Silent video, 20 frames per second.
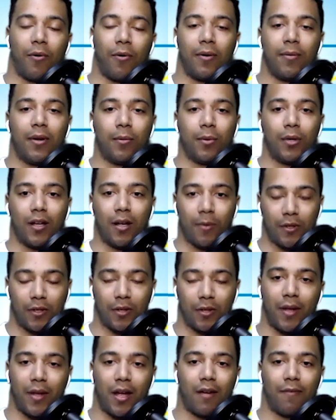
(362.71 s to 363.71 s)
I be able to come on
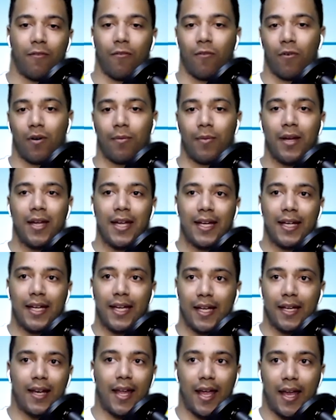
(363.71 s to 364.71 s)
your platform,
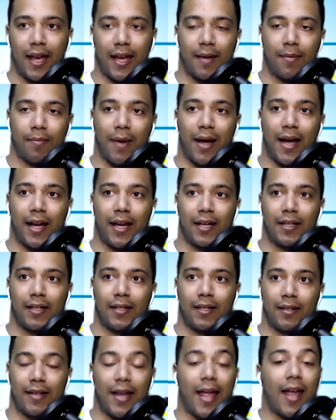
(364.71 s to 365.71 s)
get my
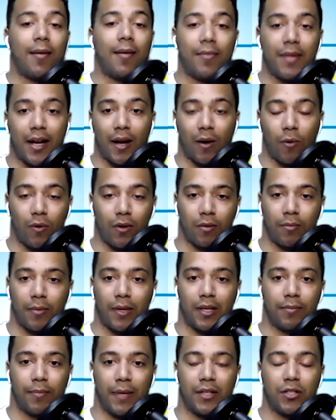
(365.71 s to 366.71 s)
name that I want
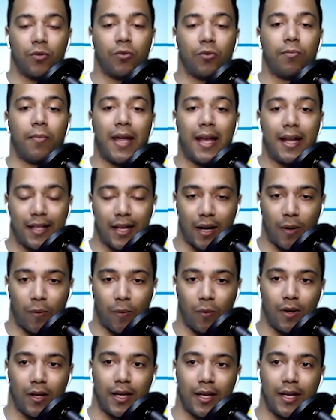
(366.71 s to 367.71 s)
or my domain that I
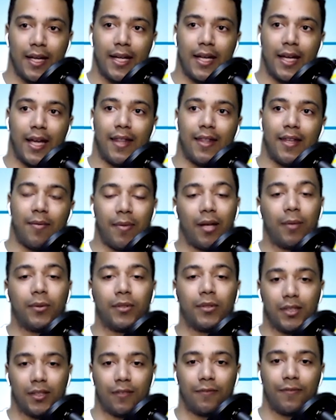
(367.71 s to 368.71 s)
want, and then be able
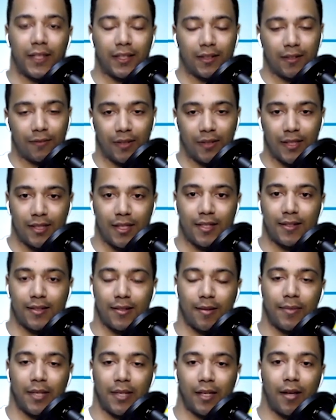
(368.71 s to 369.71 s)
to effectively set
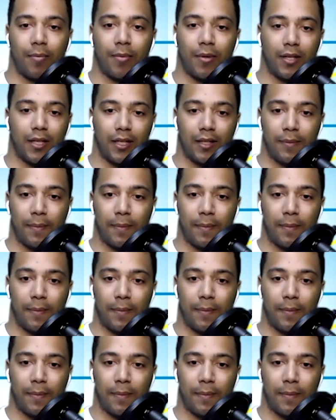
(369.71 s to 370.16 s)
something up on it.